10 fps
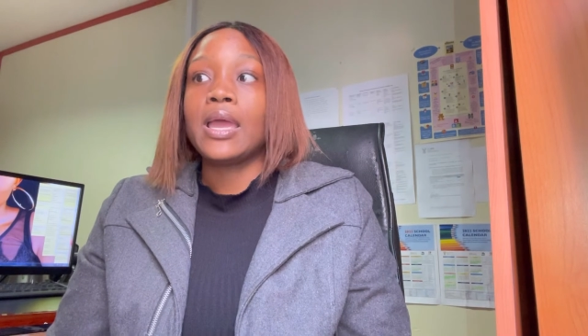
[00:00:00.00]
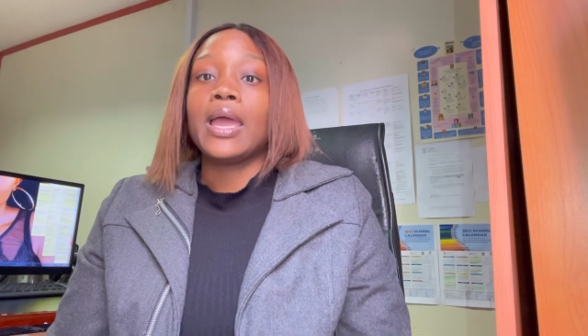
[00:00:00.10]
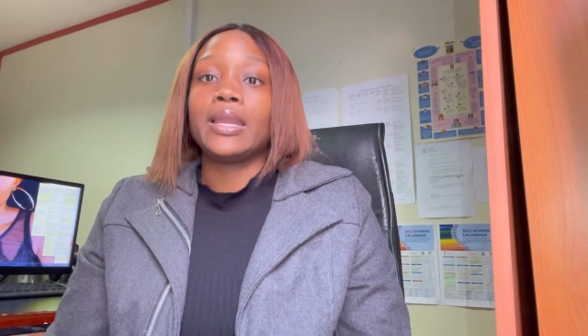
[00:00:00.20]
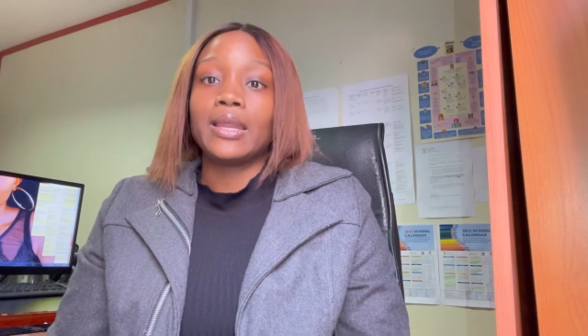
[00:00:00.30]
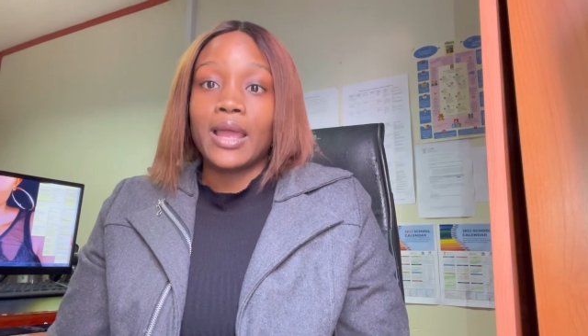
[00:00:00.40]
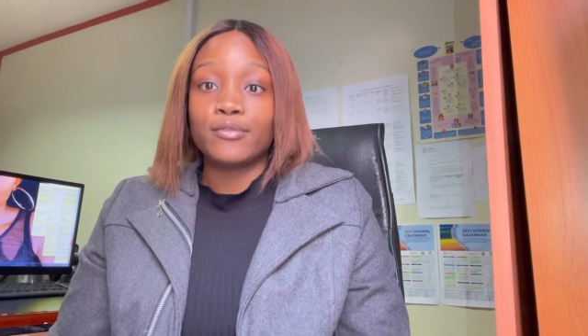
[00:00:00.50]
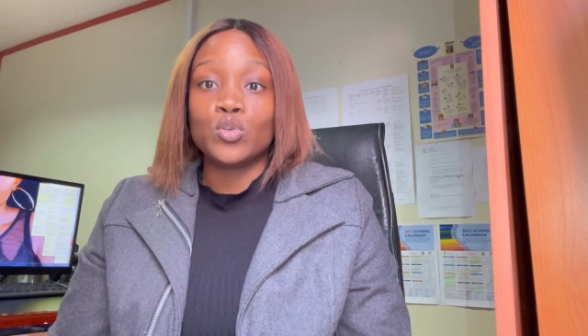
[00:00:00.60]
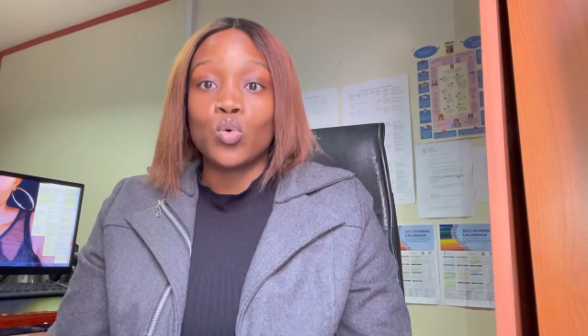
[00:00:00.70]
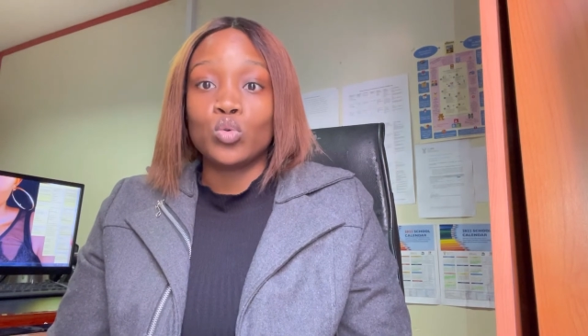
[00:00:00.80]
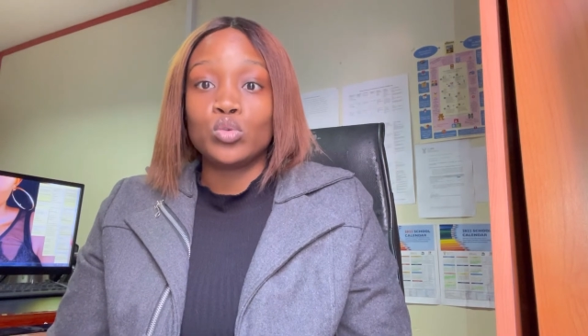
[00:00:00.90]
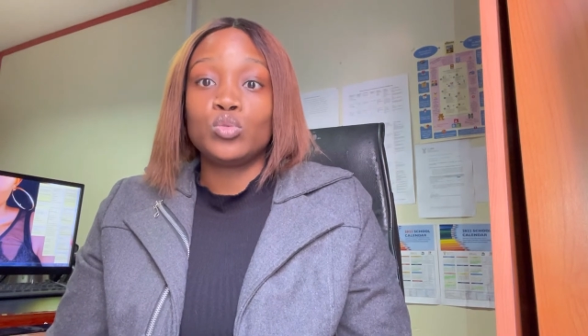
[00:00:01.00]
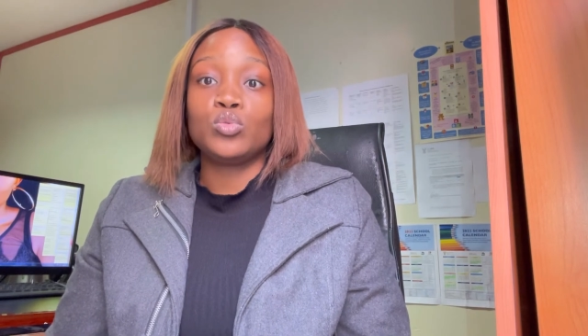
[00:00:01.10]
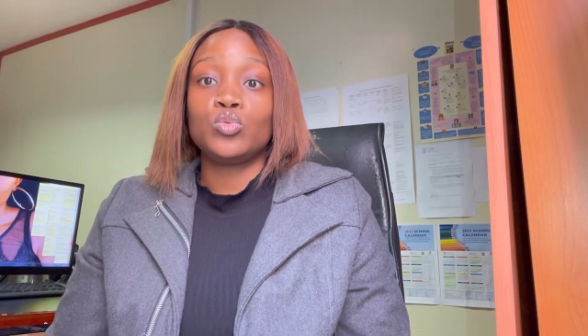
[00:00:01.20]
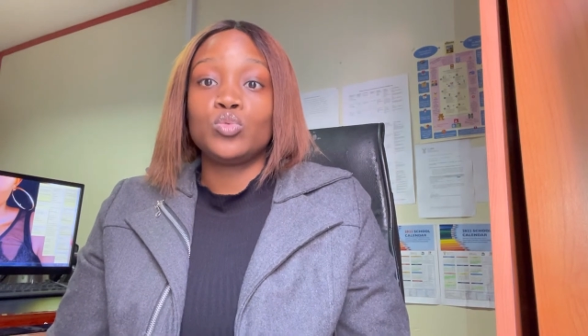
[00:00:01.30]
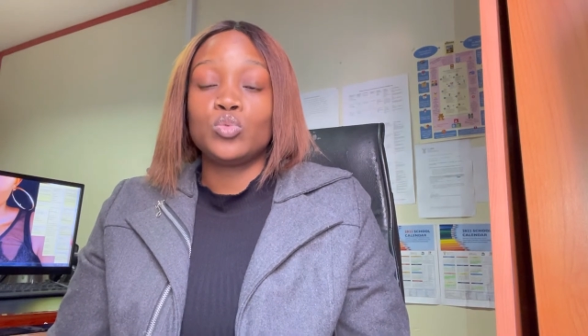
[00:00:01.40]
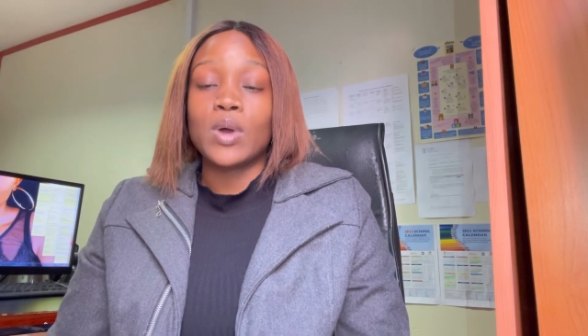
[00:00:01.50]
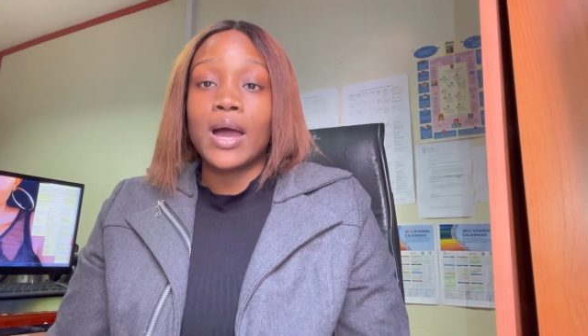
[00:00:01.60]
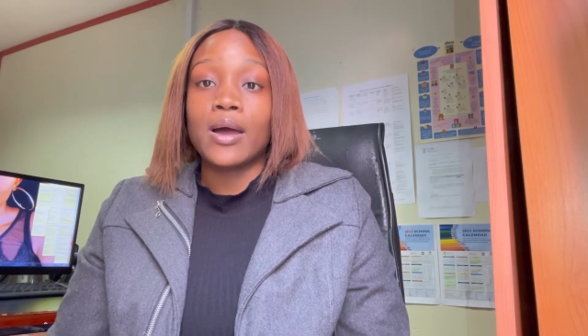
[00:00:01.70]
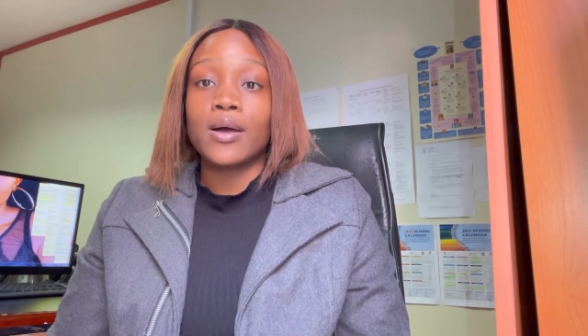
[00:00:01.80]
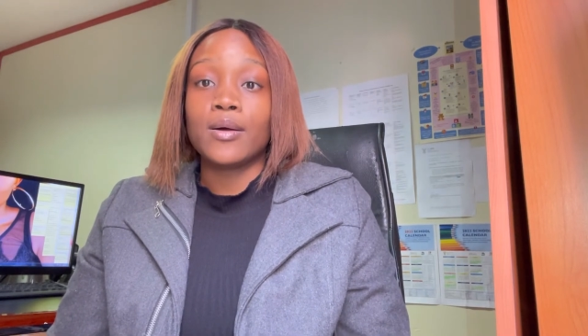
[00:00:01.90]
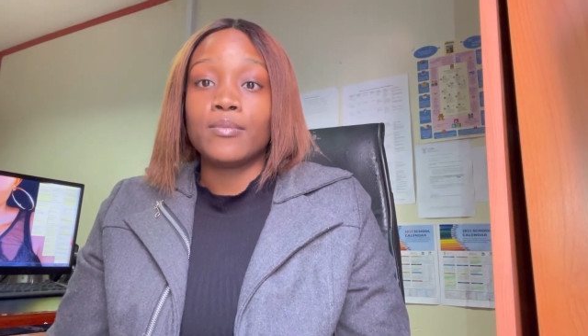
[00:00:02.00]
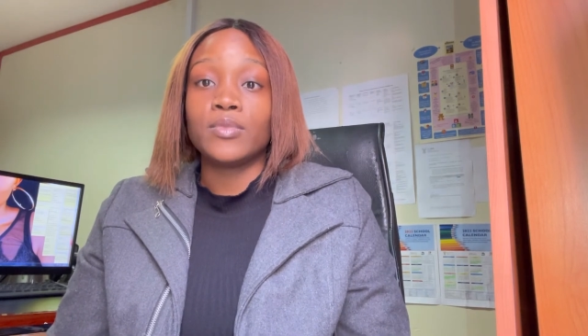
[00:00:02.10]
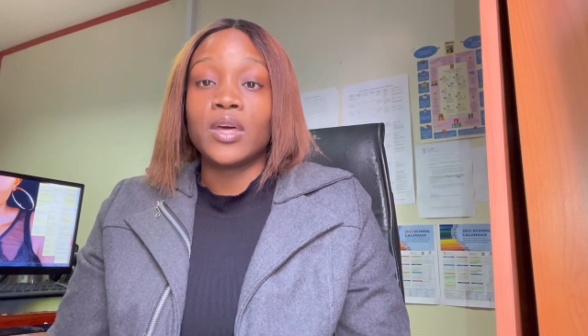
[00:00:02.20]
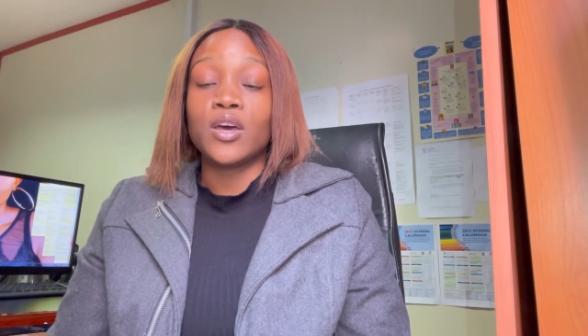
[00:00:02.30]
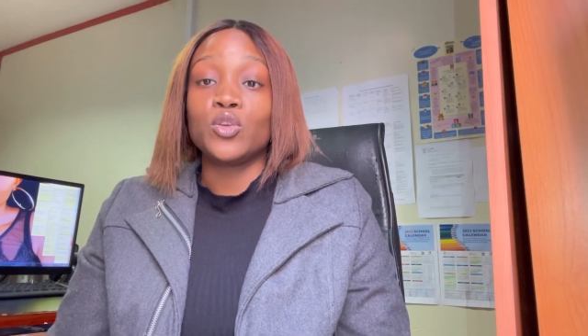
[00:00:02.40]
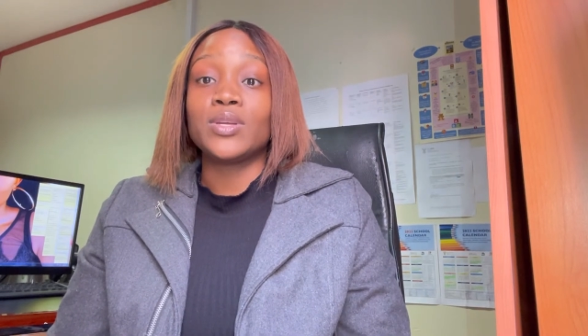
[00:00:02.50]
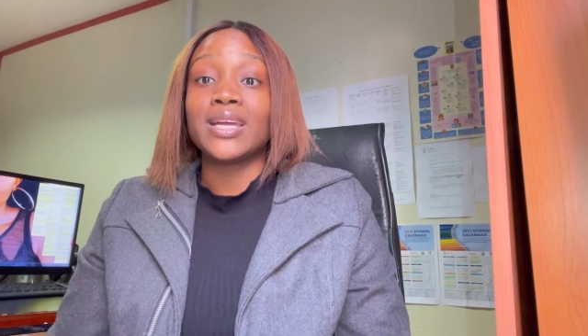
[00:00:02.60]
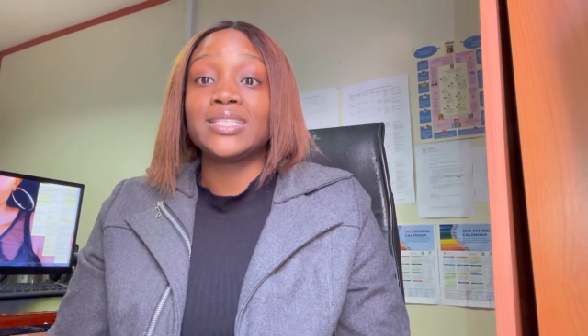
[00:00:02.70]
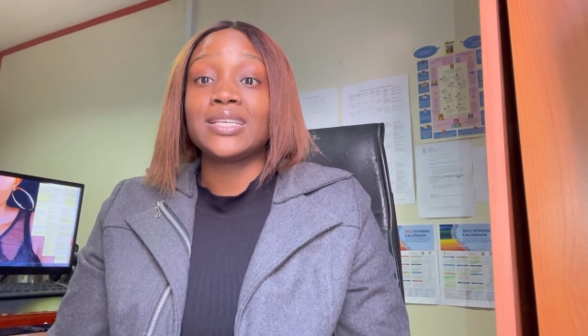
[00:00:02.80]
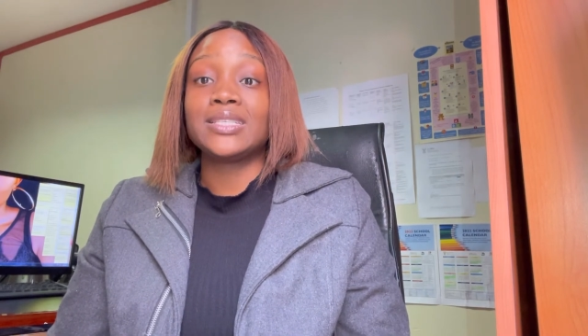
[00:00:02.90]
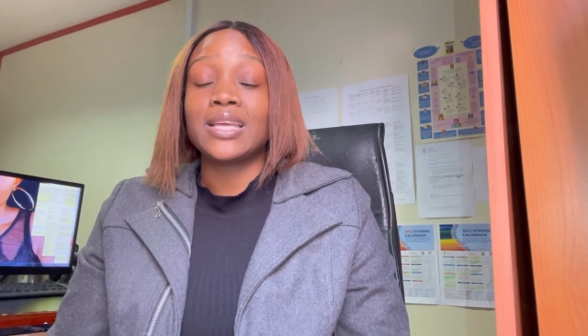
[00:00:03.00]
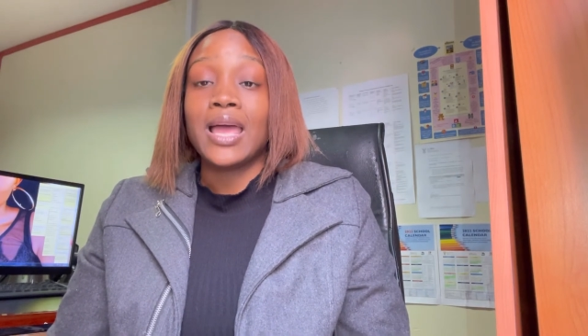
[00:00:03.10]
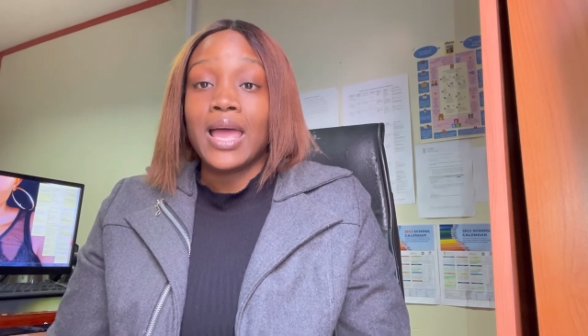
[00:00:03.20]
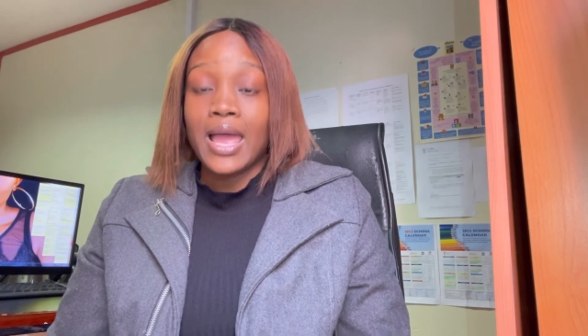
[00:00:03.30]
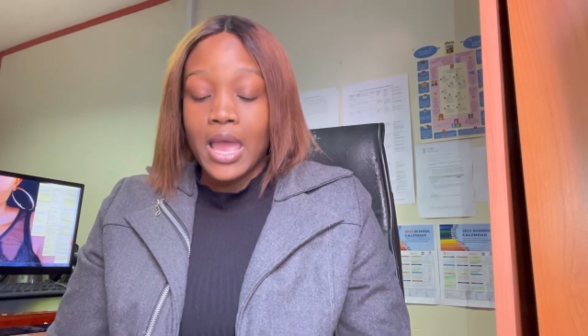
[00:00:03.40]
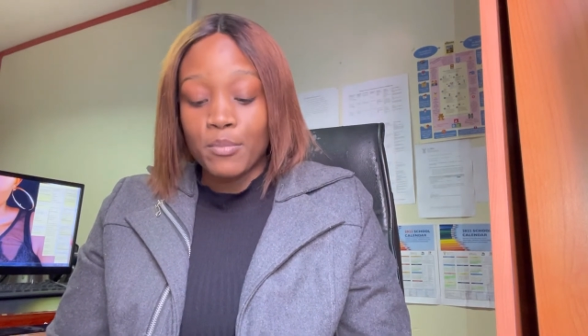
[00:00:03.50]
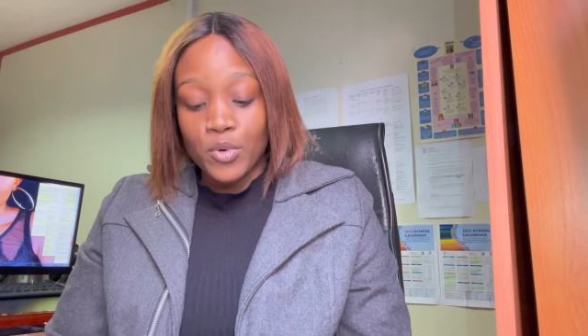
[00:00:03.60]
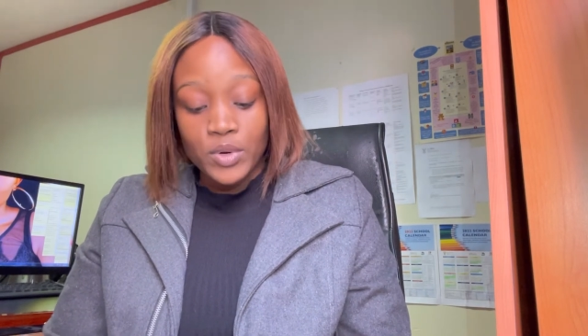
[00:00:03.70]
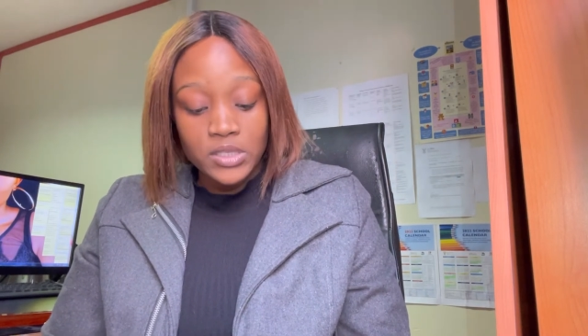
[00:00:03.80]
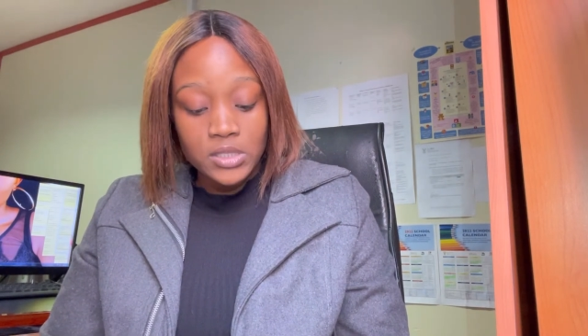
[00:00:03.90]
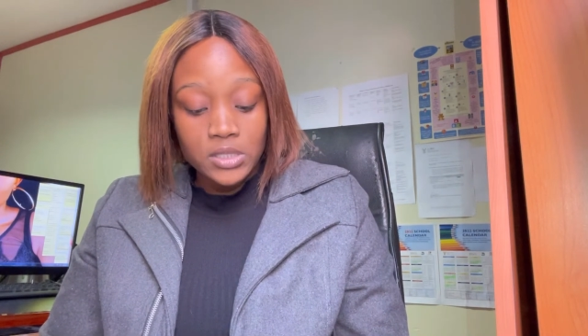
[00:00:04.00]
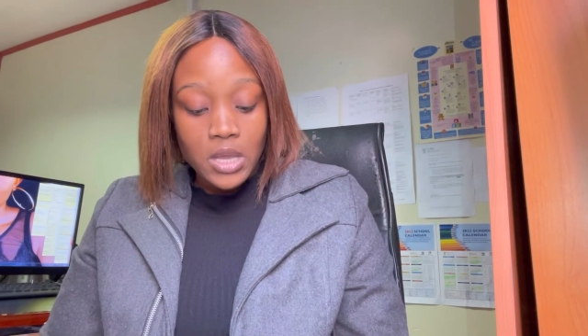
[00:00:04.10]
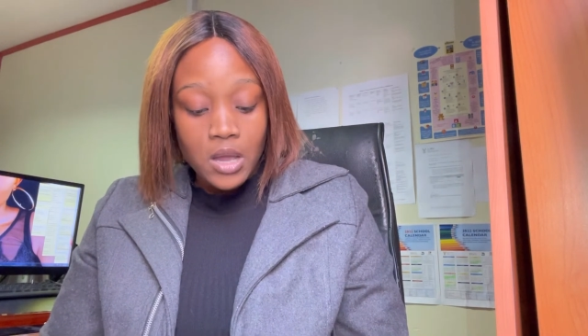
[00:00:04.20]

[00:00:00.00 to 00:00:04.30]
and I'd have to go to the United Emirates,